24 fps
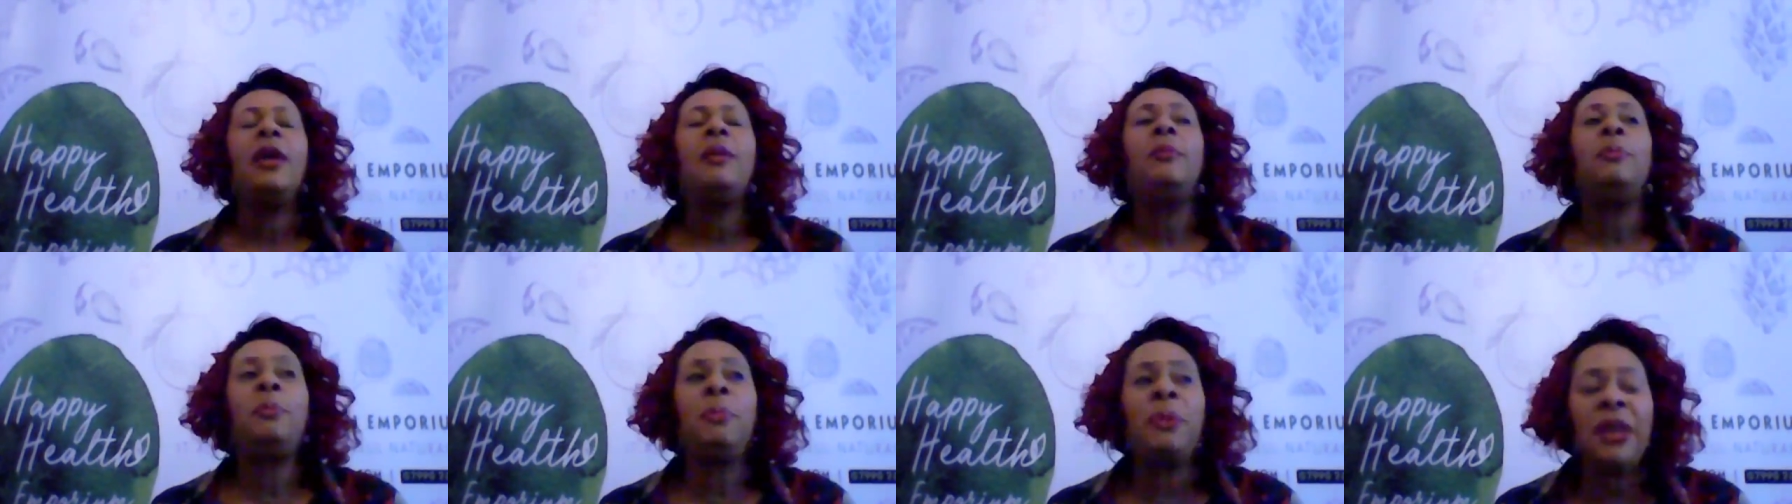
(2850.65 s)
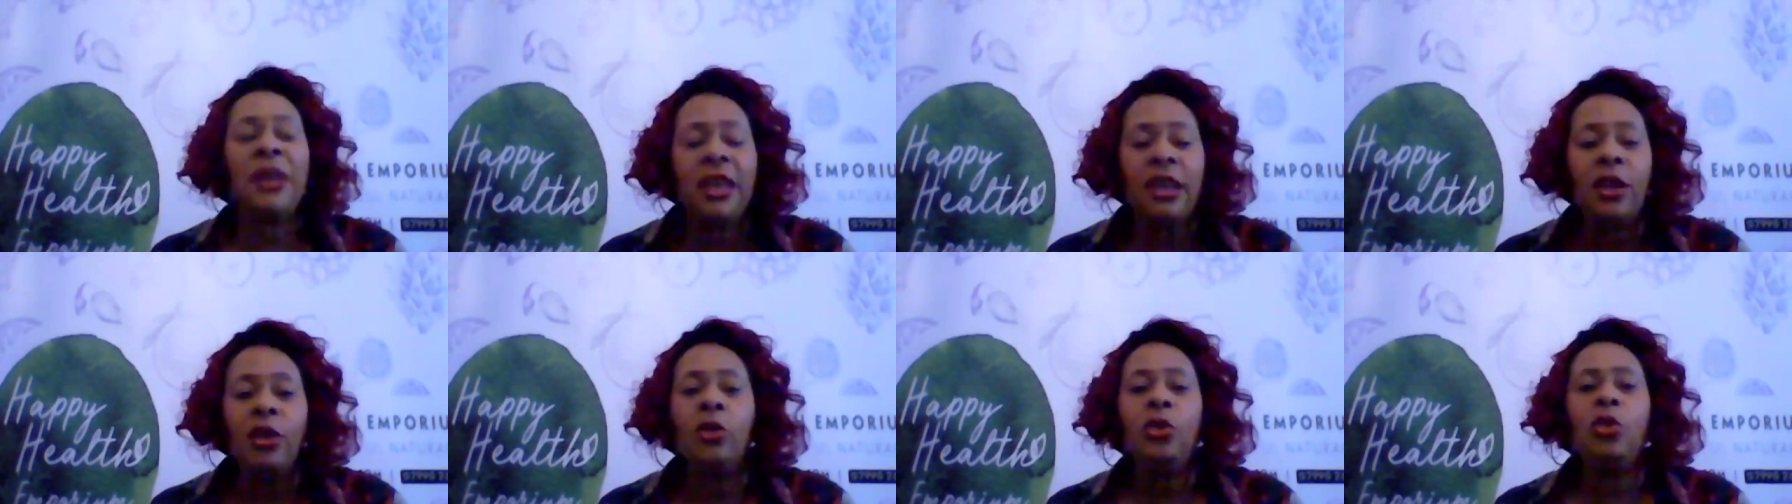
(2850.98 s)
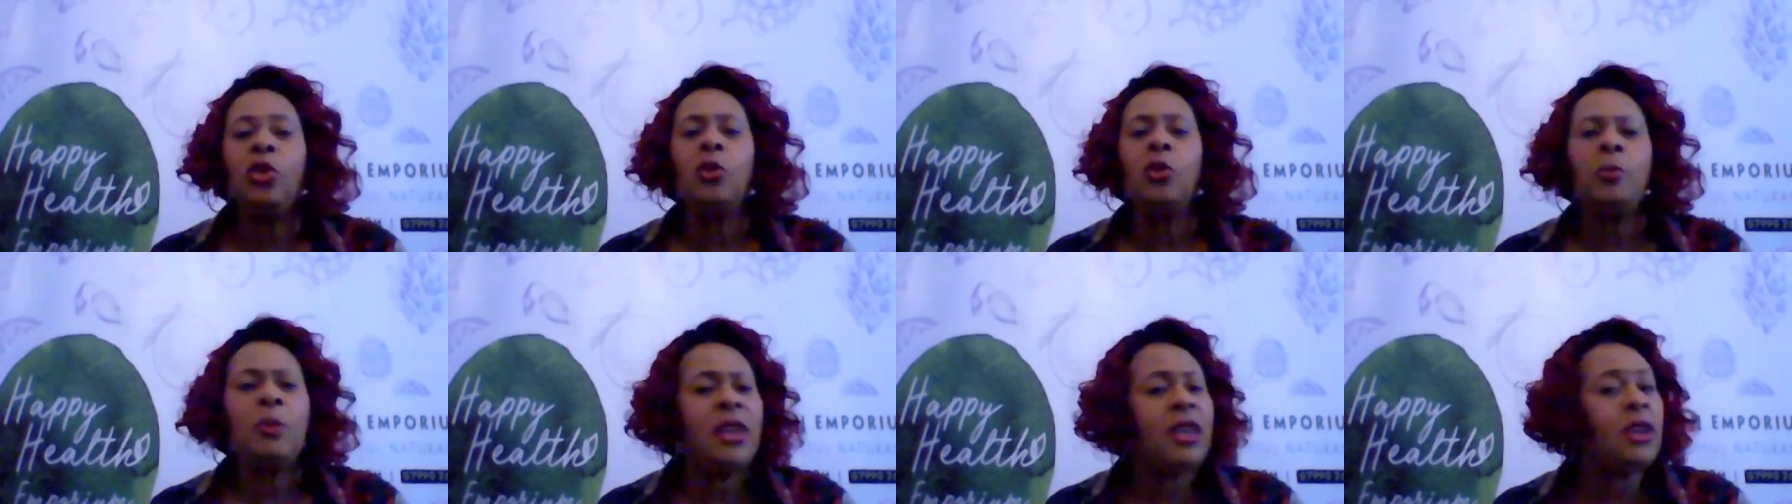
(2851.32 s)
Be who you
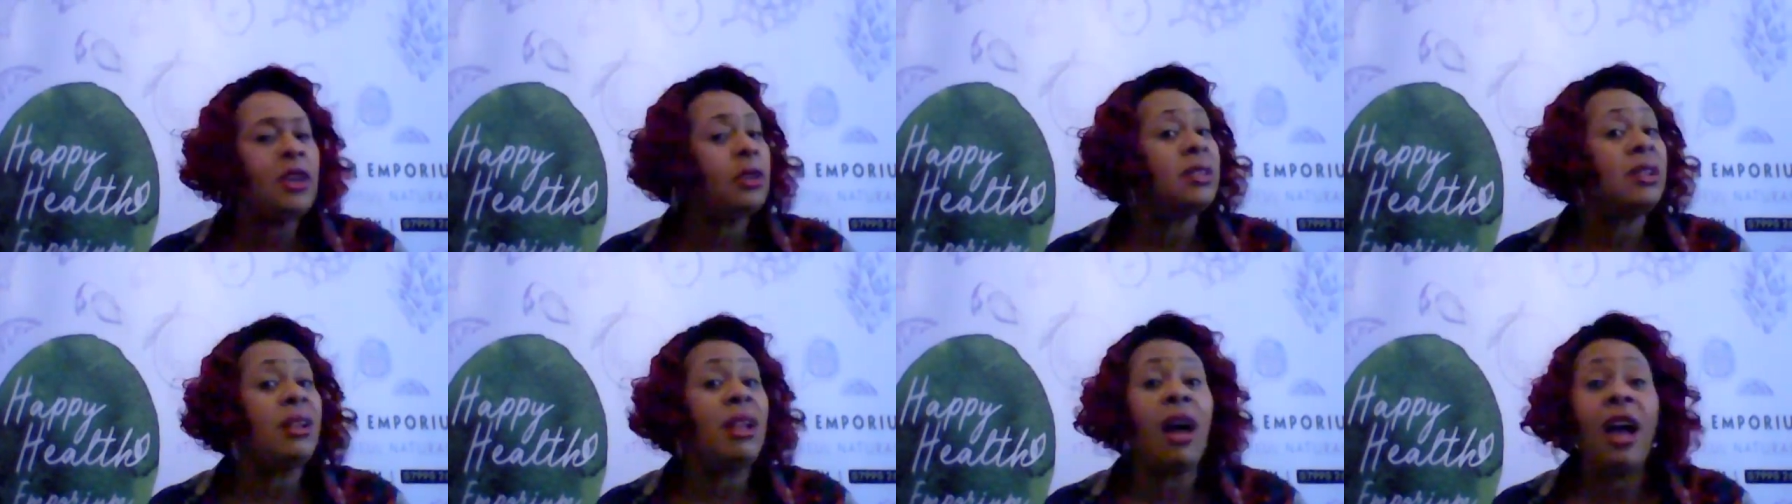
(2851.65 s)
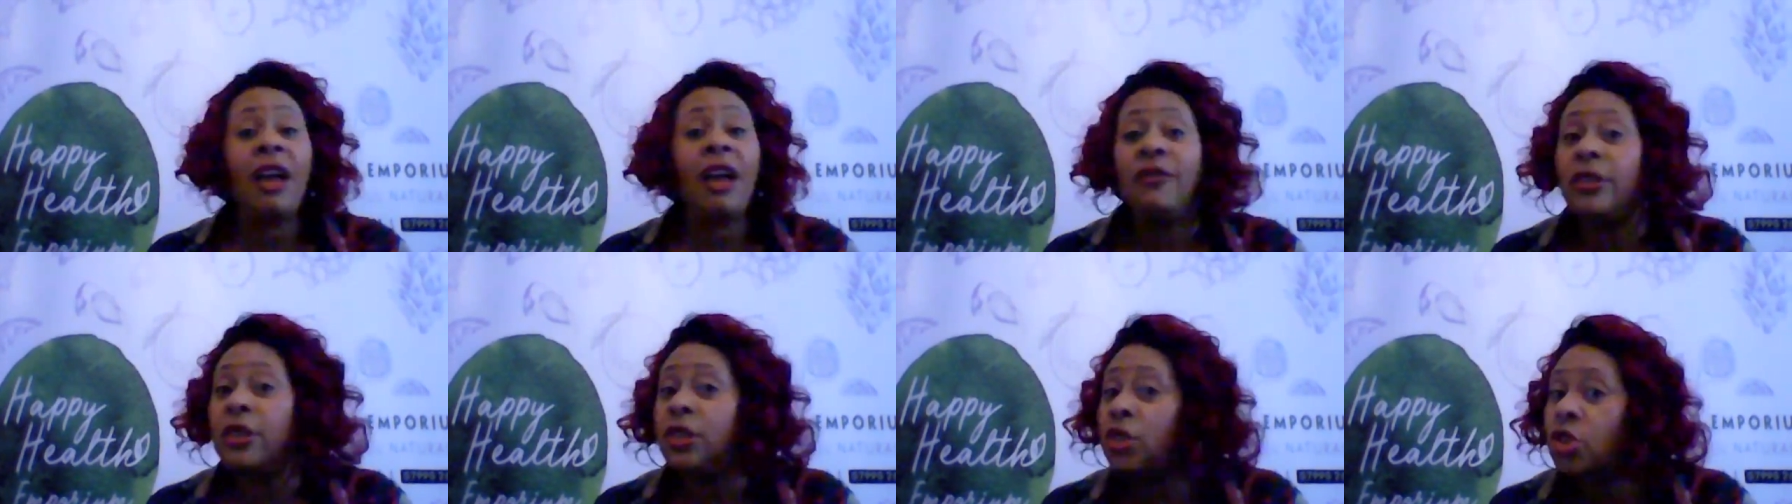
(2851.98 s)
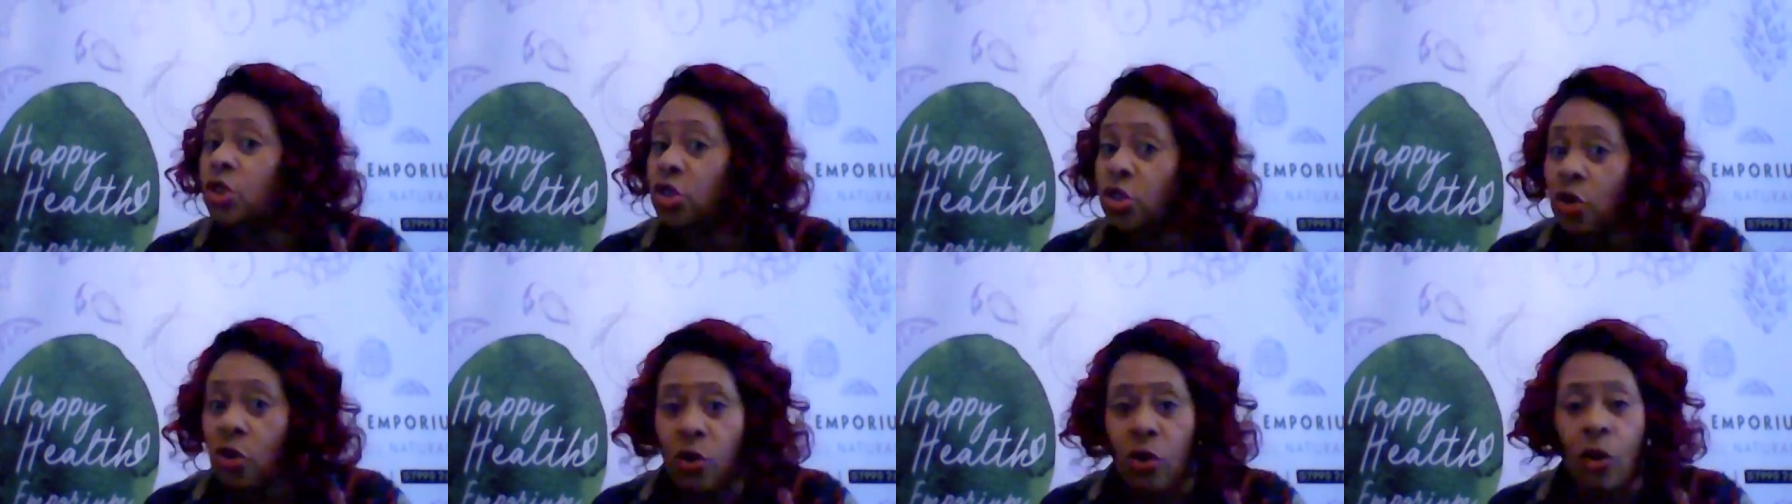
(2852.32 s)
be, because life is
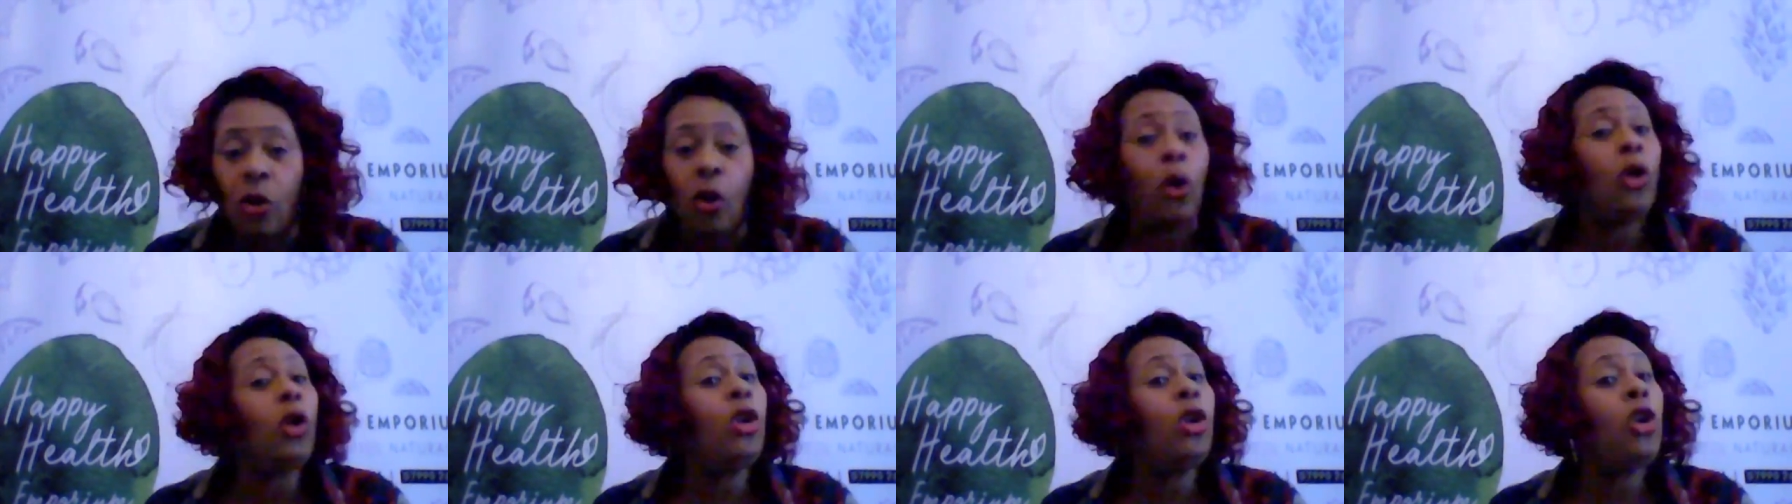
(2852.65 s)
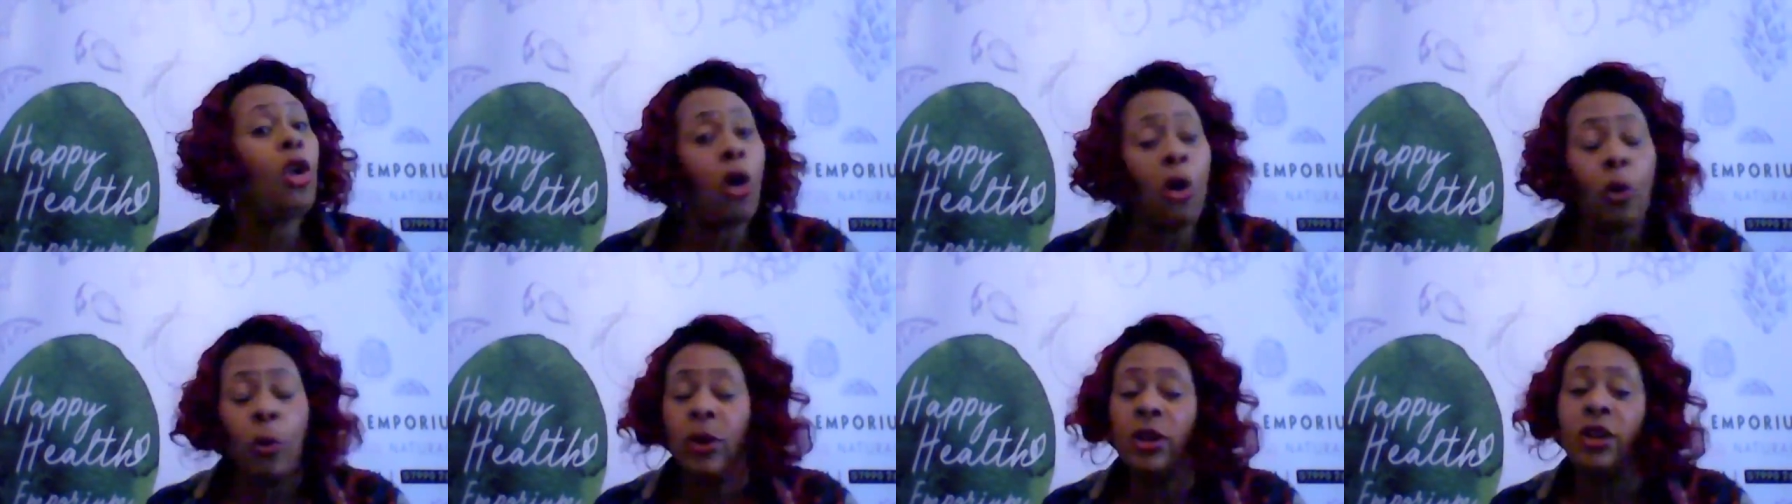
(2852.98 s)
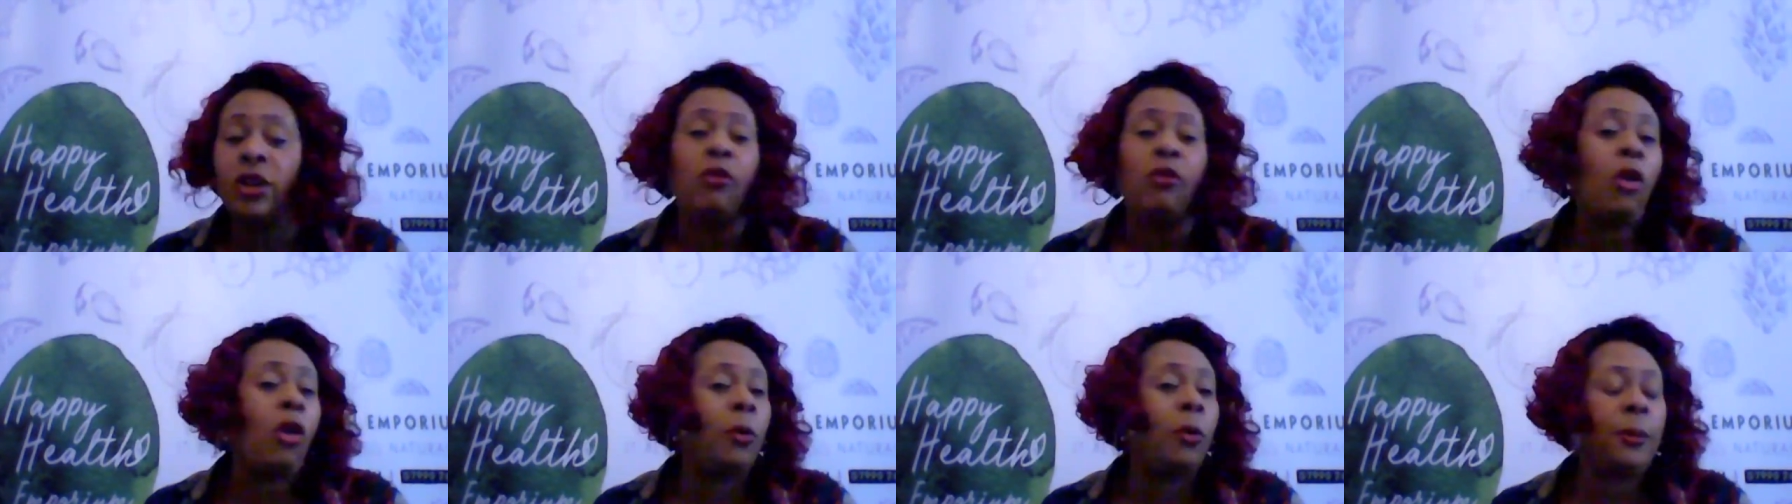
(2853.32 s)
short or long with the
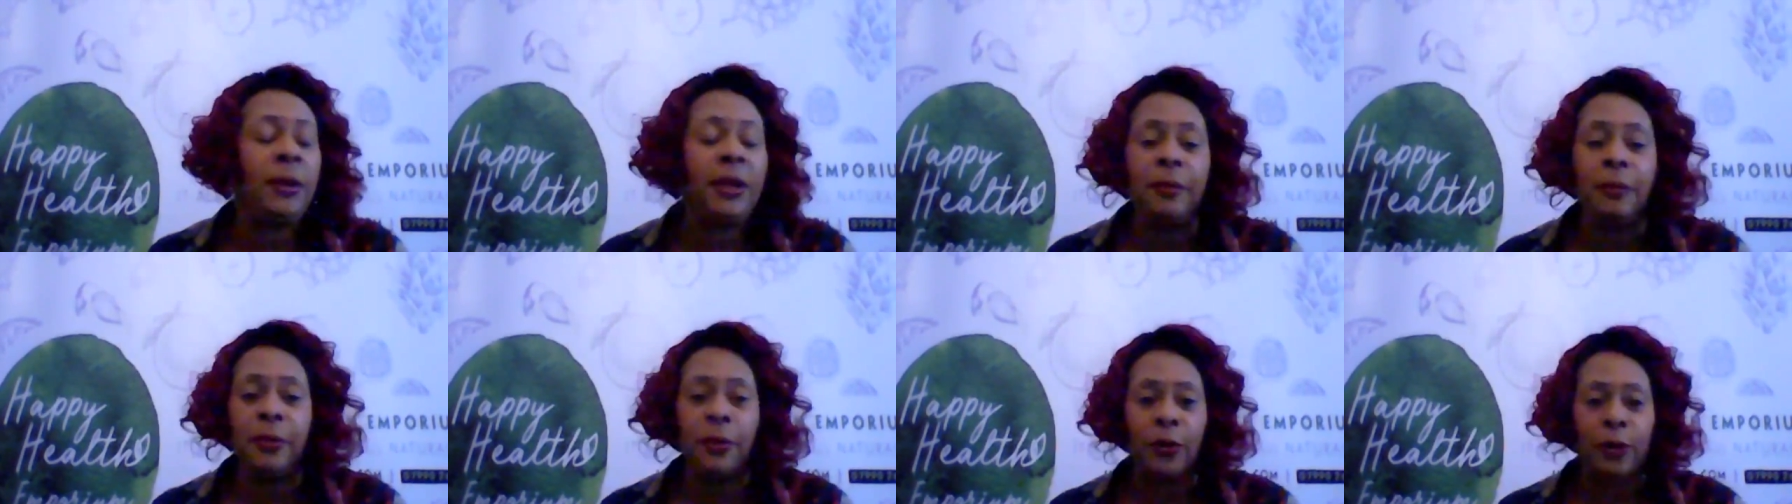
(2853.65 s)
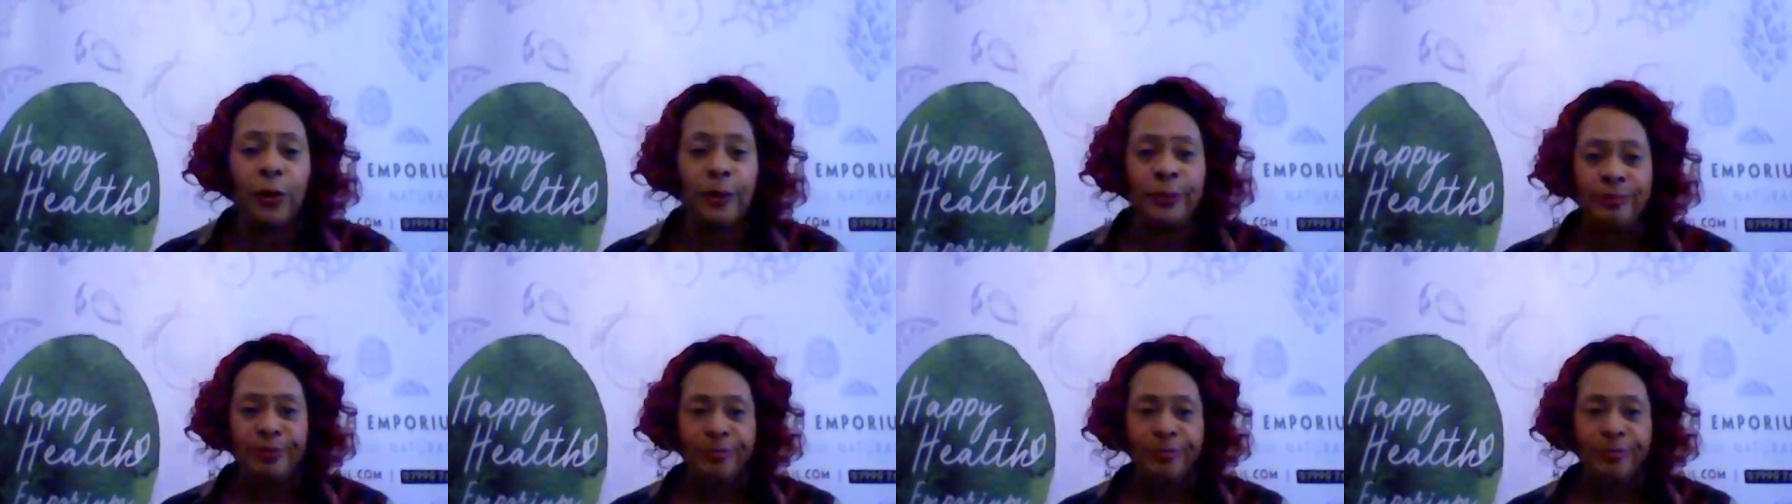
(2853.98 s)
wrong people.